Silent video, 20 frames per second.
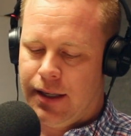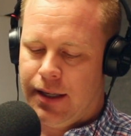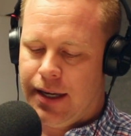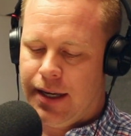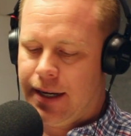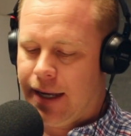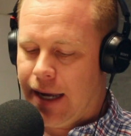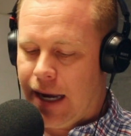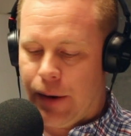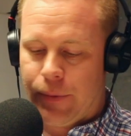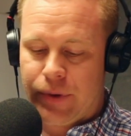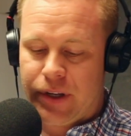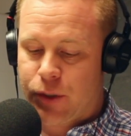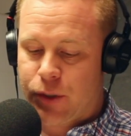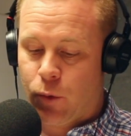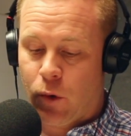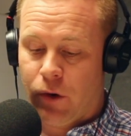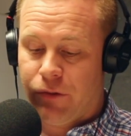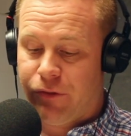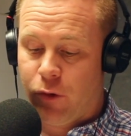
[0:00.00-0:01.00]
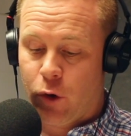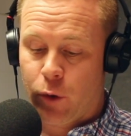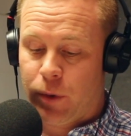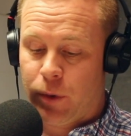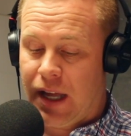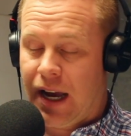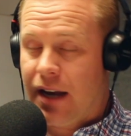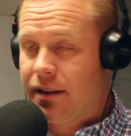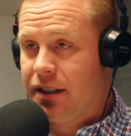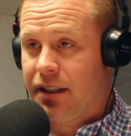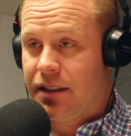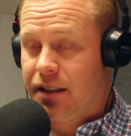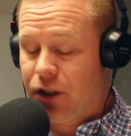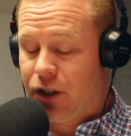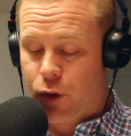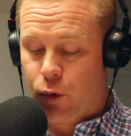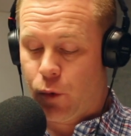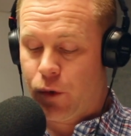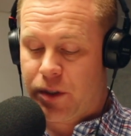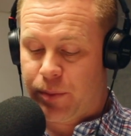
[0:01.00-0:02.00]
in areas where affordable housing is in
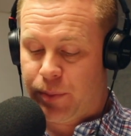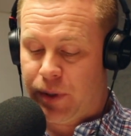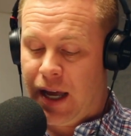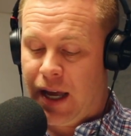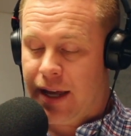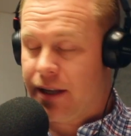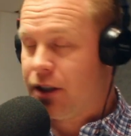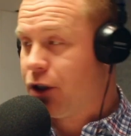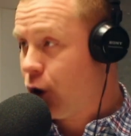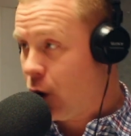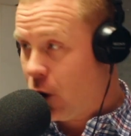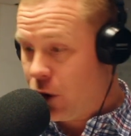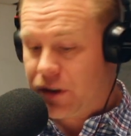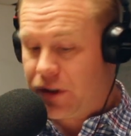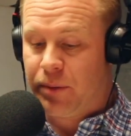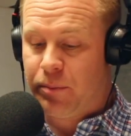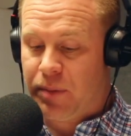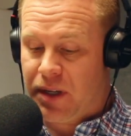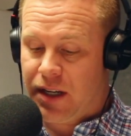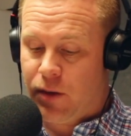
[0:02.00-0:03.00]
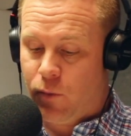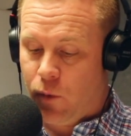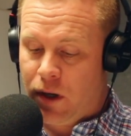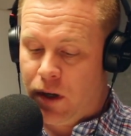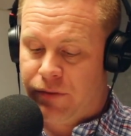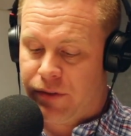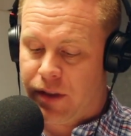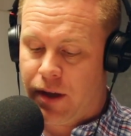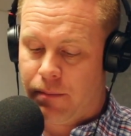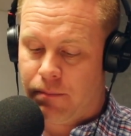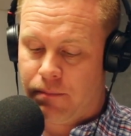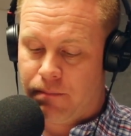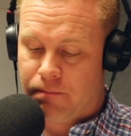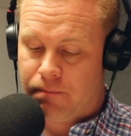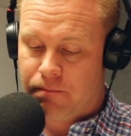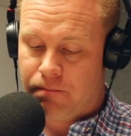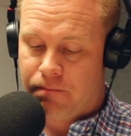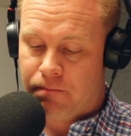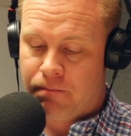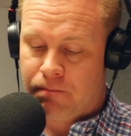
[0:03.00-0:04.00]
short supply, Charleston being one of them.
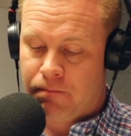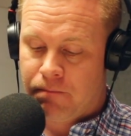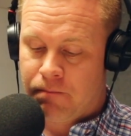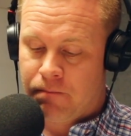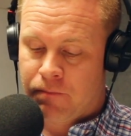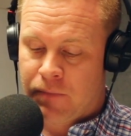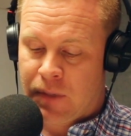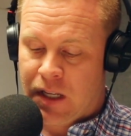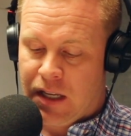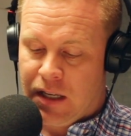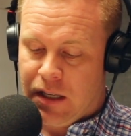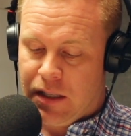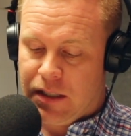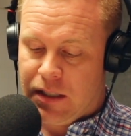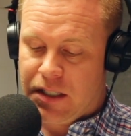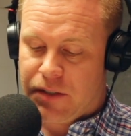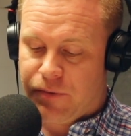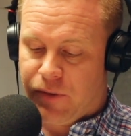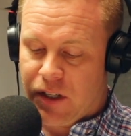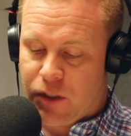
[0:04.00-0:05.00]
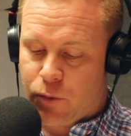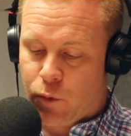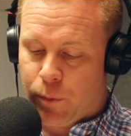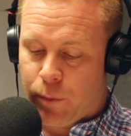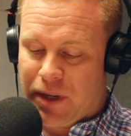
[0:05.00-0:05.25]
These funds will